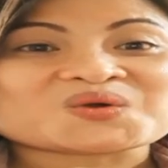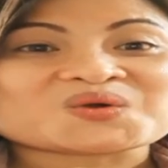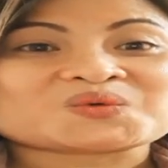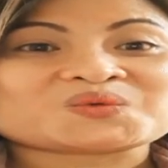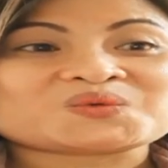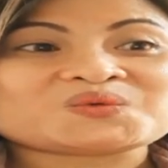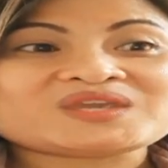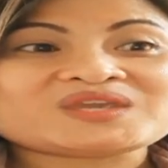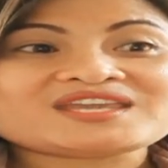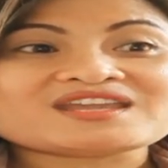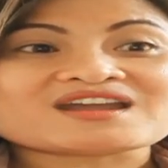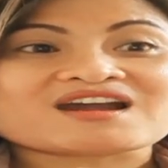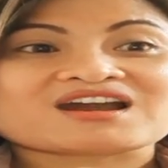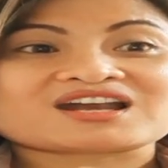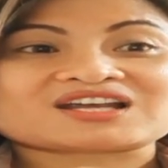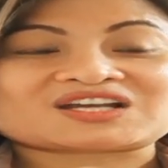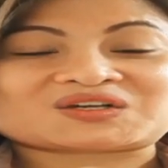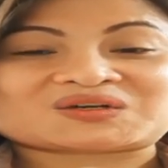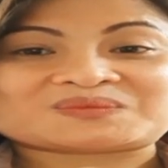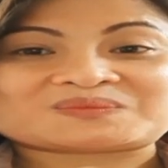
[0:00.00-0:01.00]
We are
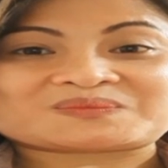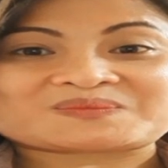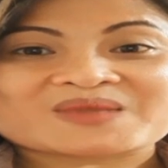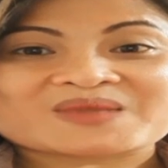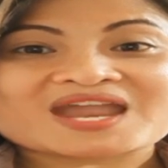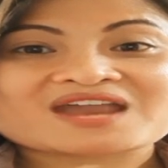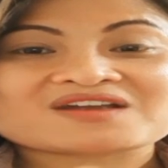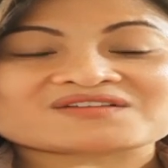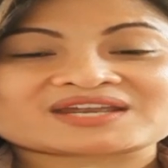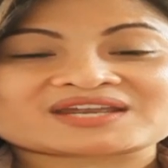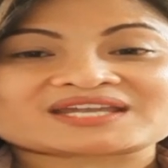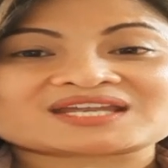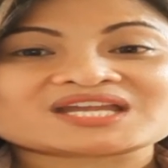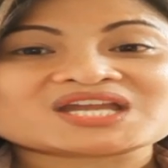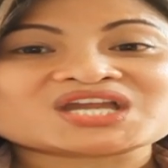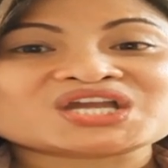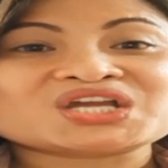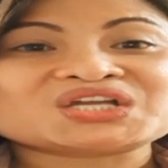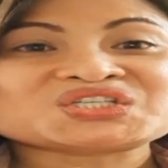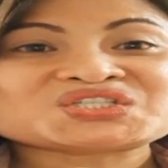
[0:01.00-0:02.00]
comparing
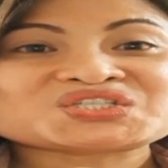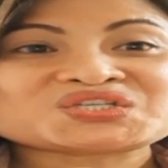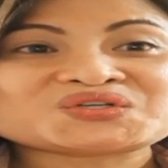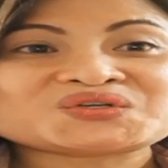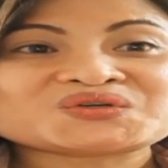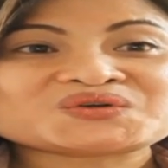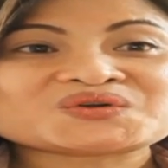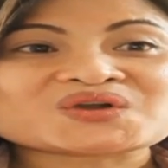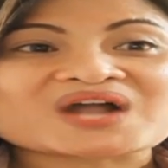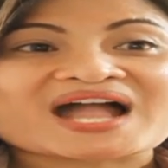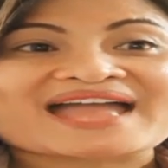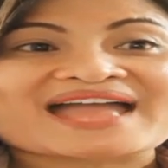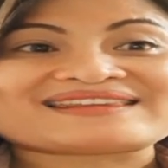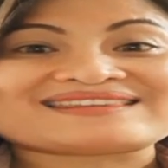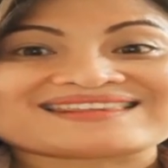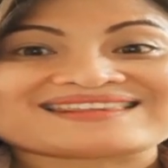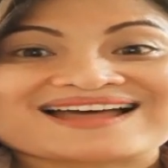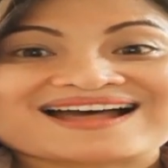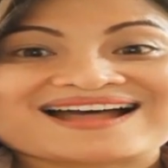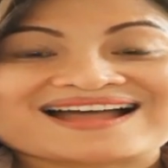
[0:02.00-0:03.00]
two
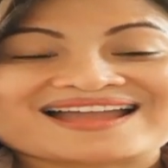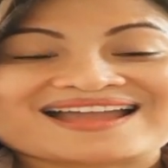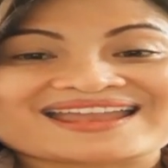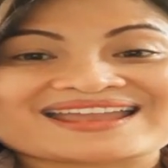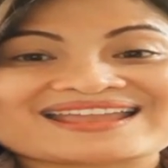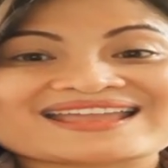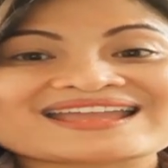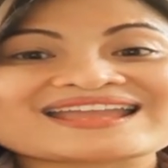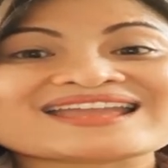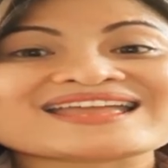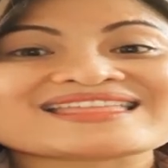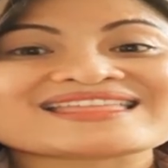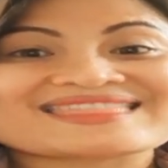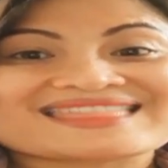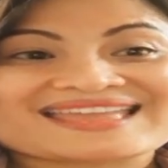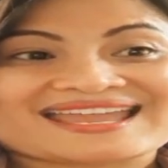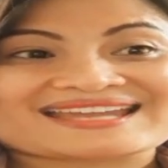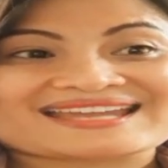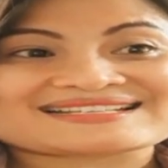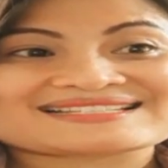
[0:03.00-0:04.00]
unlike
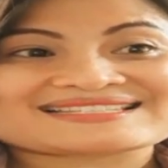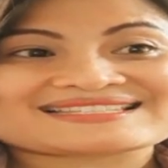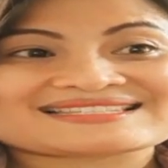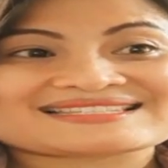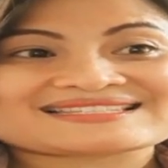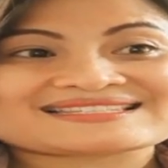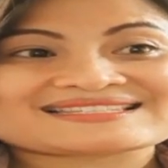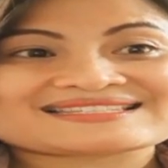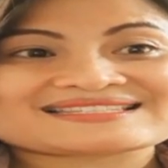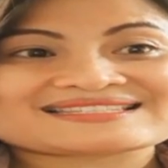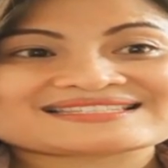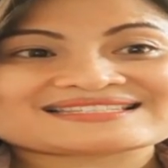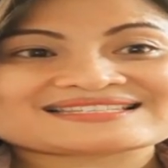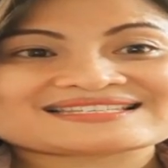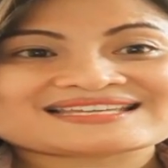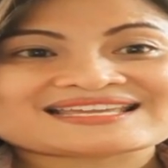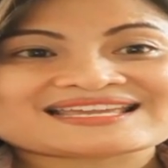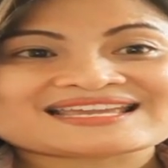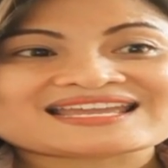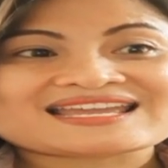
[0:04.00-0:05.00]
things.